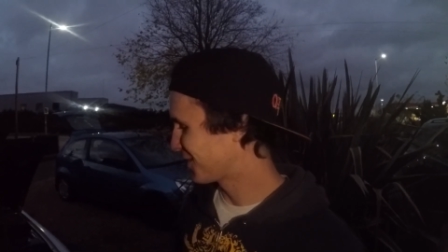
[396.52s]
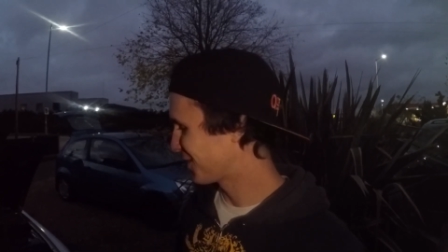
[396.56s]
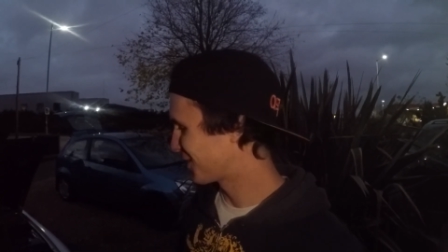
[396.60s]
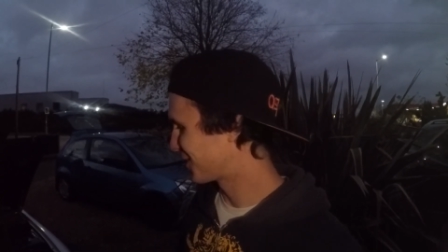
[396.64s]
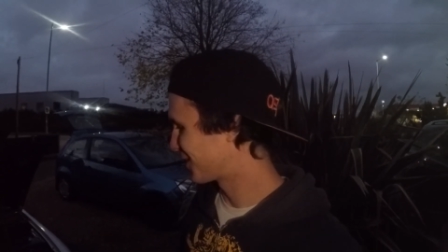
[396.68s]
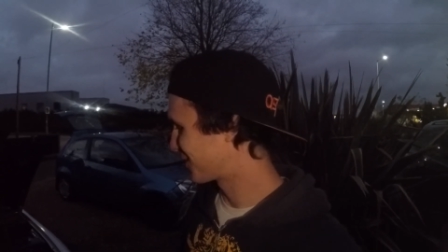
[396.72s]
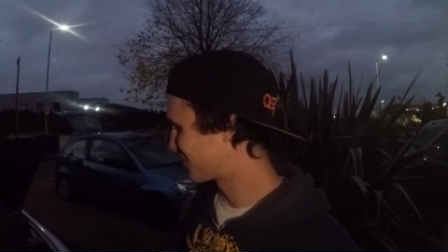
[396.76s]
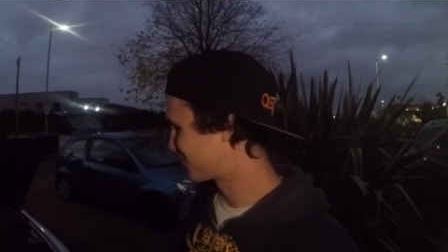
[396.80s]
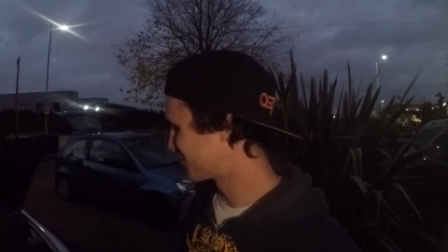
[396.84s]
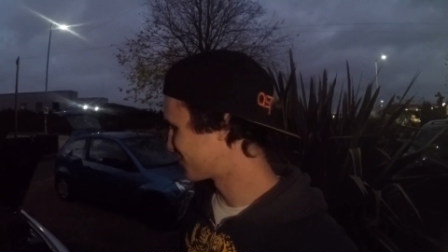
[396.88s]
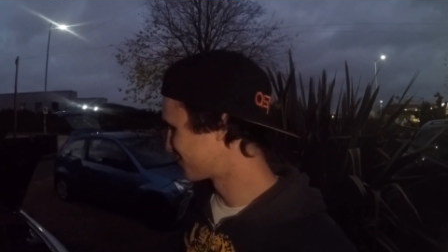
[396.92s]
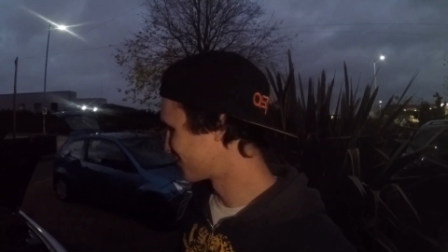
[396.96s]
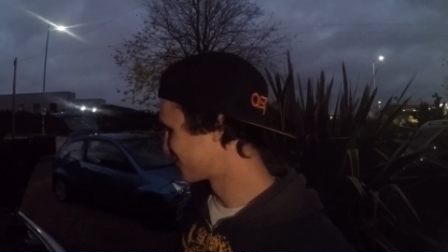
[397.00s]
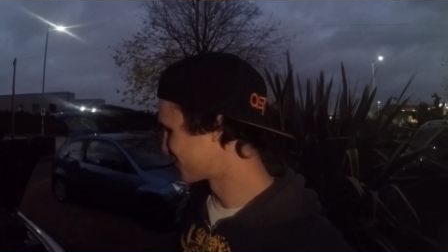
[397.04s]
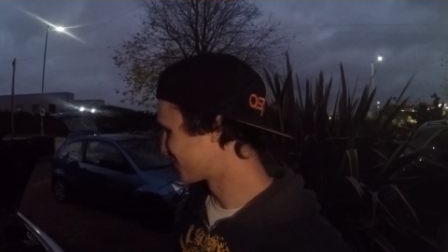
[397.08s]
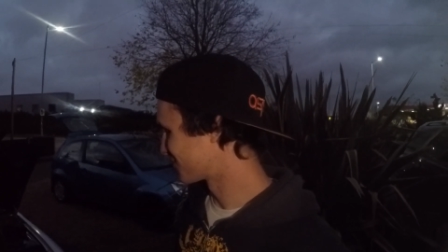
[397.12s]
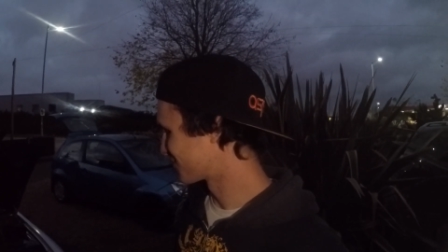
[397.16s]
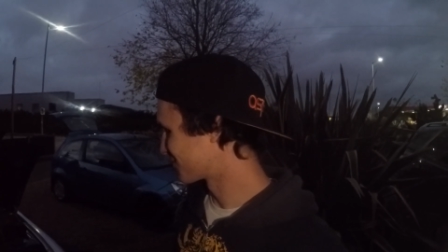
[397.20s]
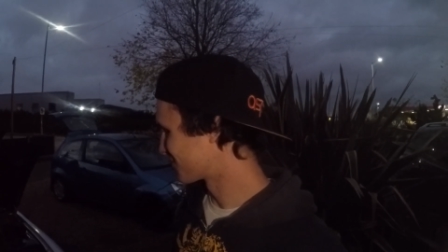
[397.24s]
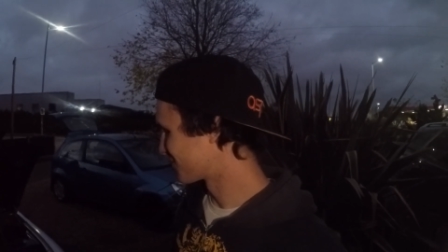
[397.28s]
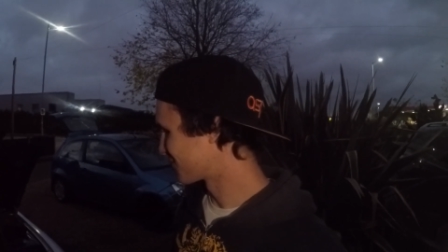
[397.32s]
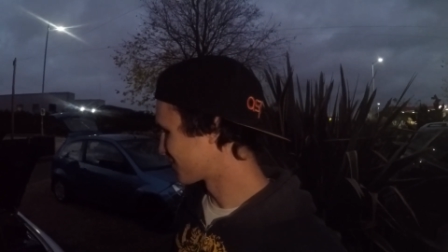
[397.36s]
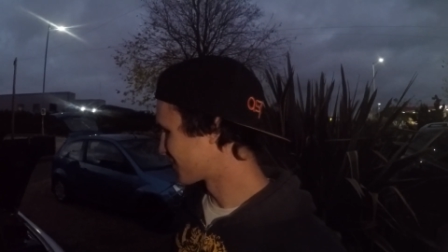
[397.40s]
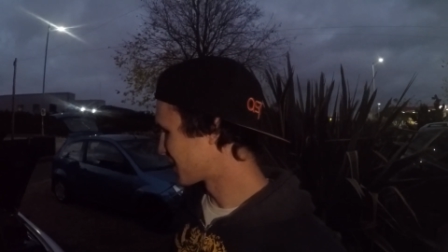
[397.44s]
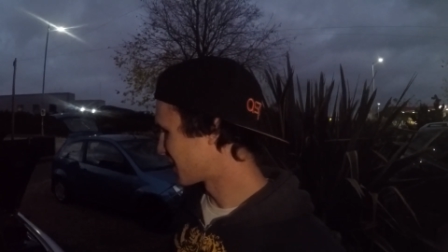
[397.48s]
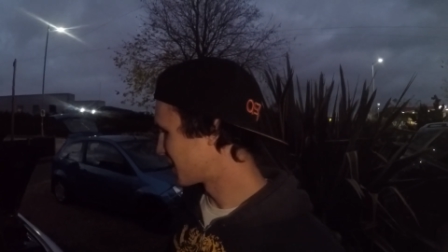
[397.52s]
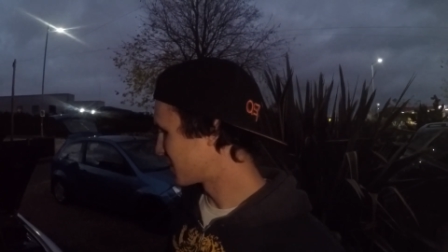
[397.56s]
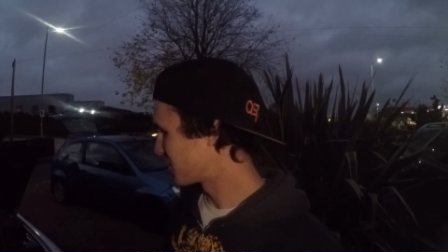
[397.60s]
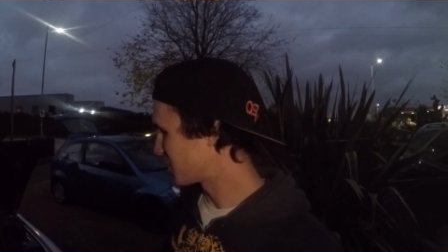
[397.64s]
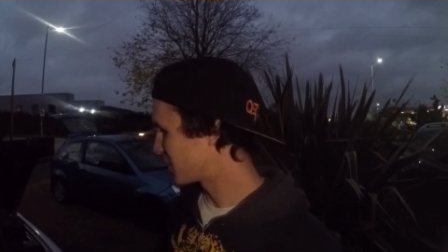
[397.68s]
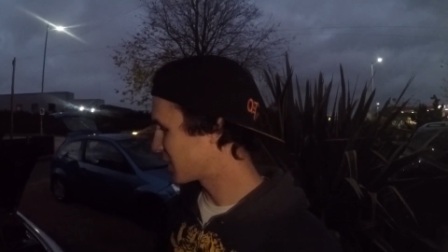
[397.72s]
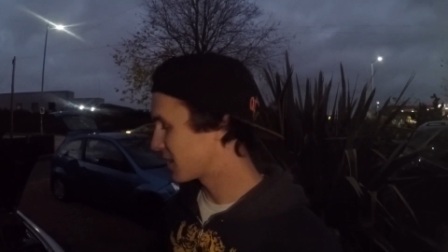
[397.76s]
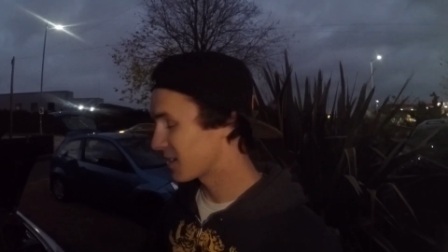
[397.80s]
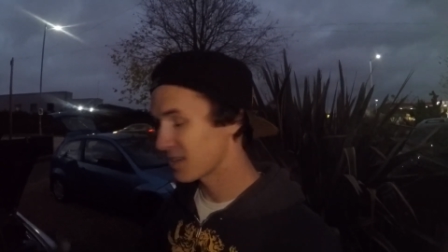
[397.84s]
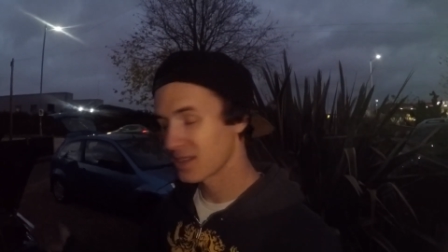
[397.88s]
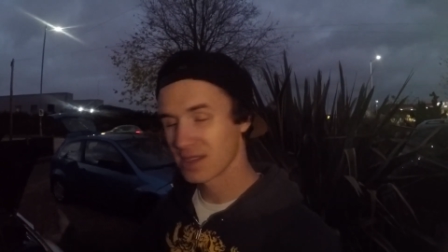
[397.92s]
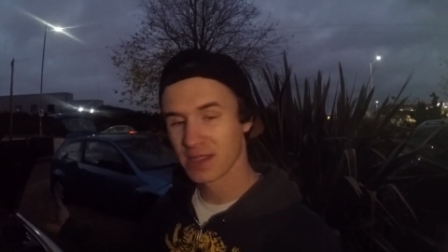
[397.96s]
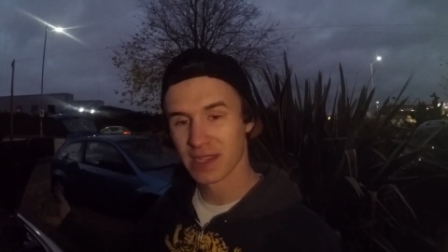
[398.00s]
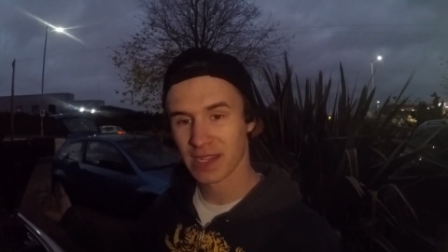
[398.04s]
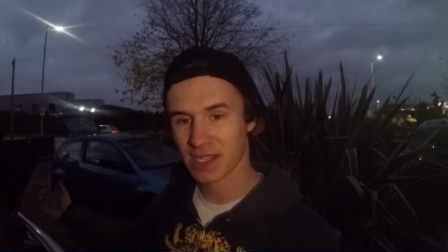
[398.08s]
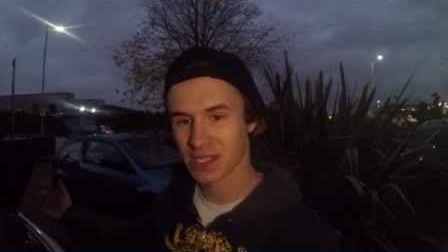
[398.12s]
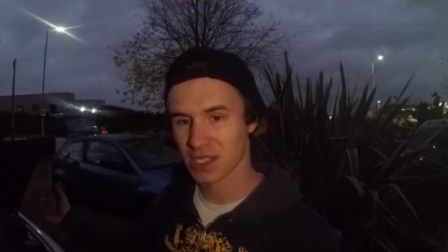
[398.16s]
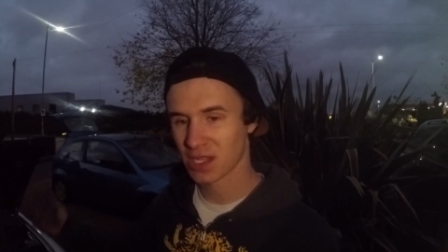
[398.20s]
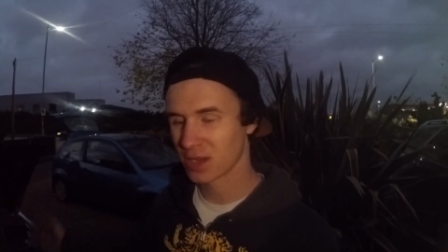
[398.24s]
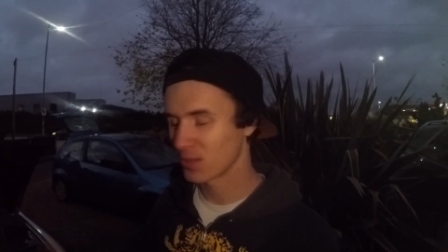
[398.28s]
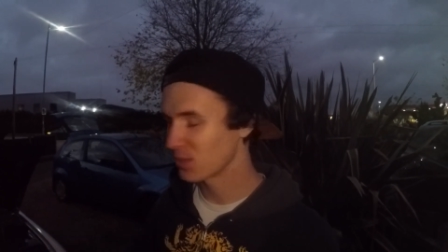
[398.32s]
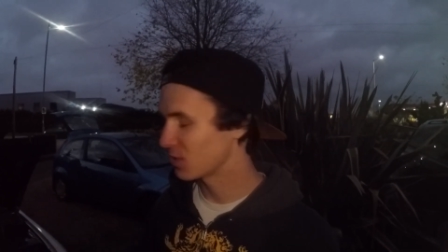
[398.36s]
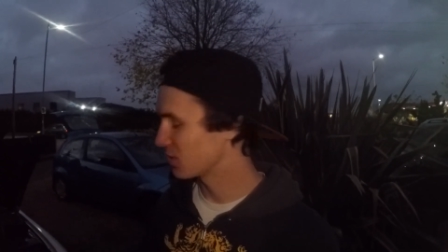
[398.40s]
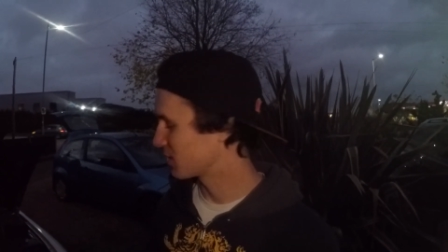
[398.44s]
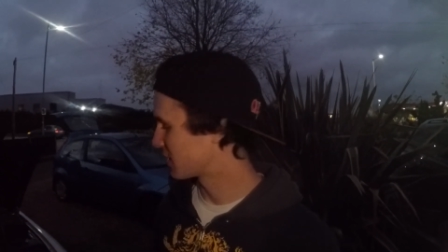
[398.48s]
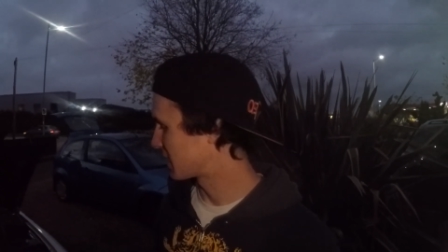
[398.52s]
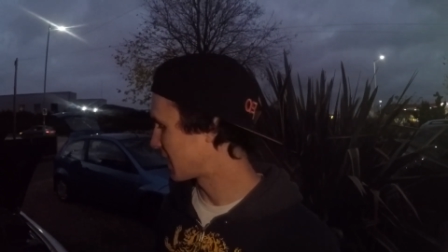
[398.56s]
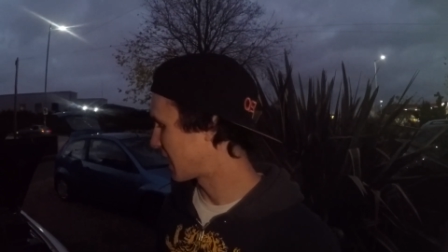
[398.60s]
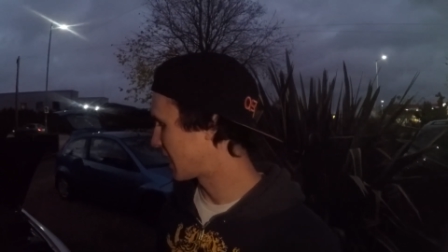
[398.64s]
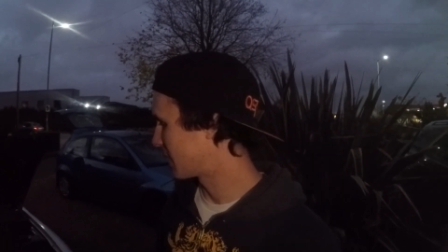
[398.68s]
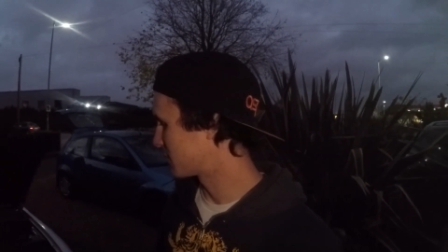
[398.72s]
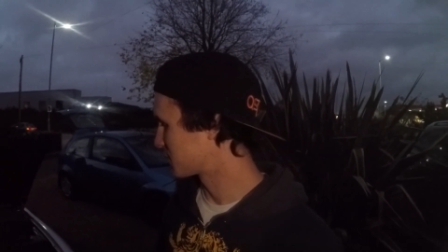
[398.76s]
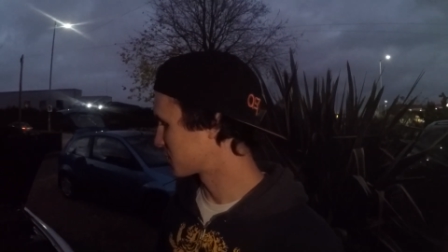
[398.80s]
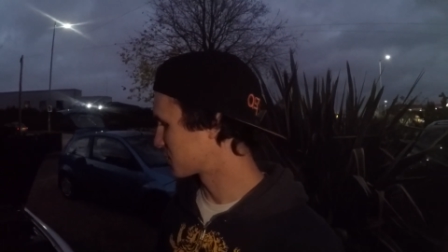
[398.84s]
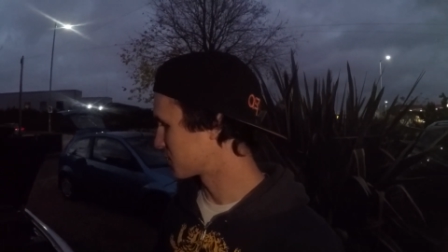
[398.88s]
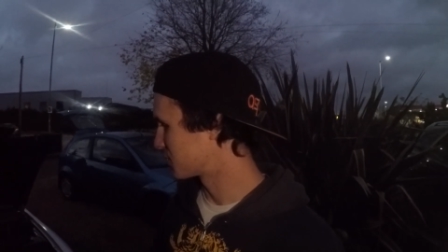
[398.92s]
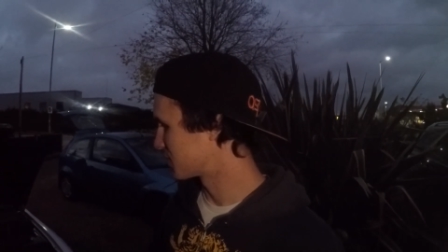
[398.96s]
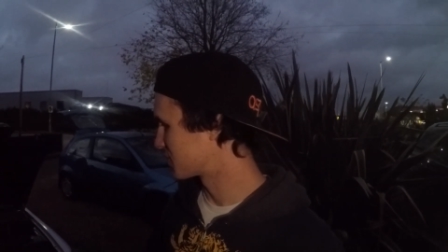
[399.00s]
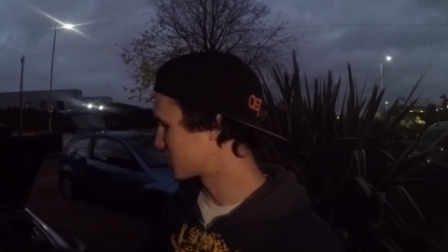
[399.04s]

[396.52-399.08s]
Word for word: Um, but yeah, next time we got the cams to